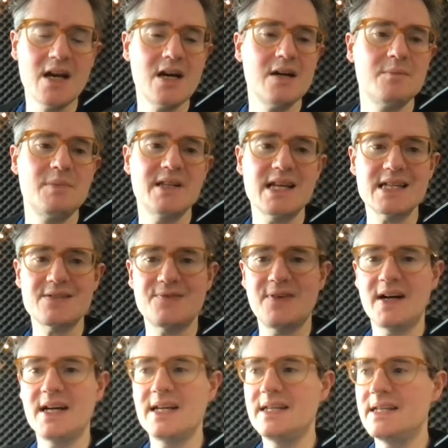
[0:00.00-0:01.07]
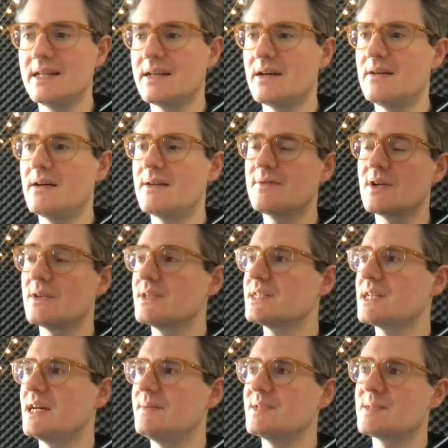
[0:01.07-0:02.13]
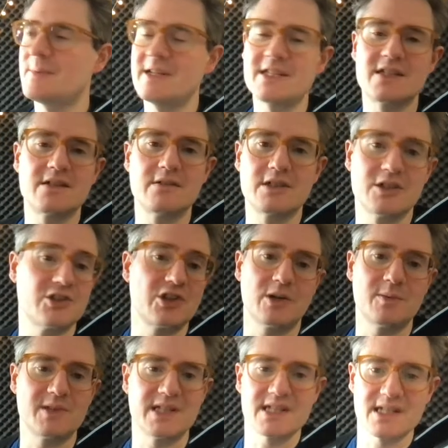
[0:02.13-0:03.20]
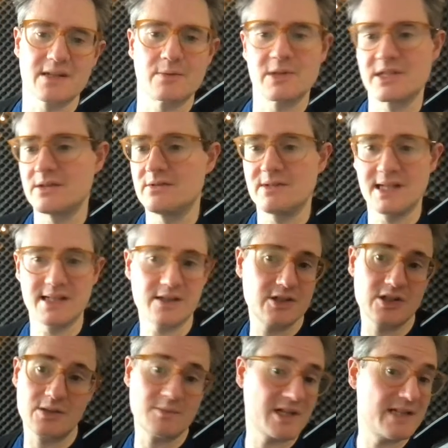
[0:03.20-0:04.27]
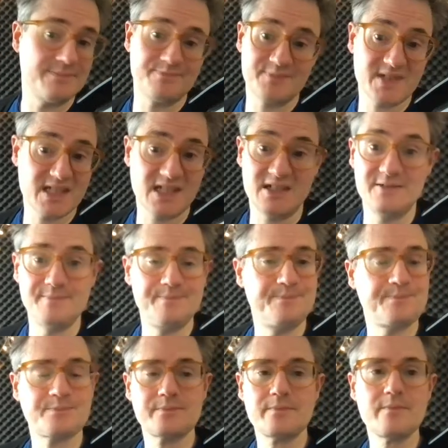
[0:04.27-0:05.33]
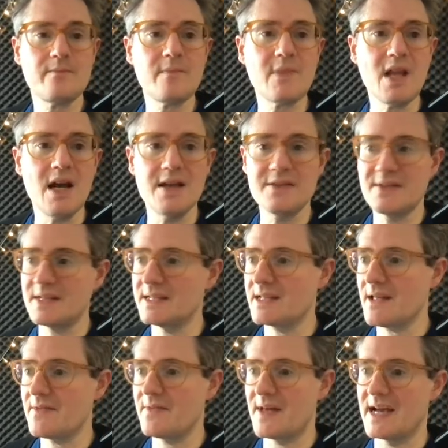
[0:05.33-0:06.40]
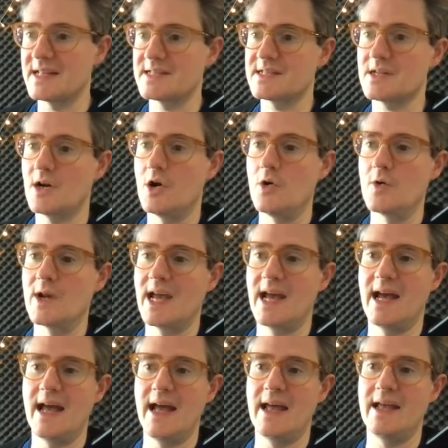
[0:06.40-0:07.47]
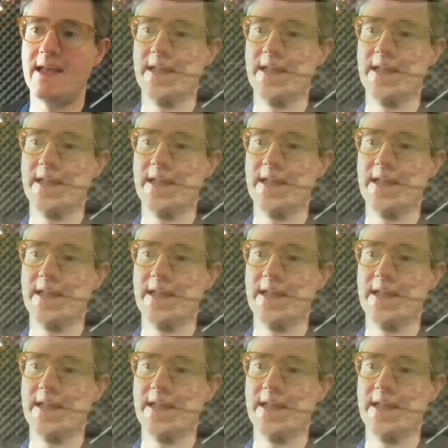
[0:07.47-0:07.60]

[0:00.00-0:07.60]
but that's fine. I've got the time and space to do a good job on this, and I want to do a really good job on it, so I think that's okay.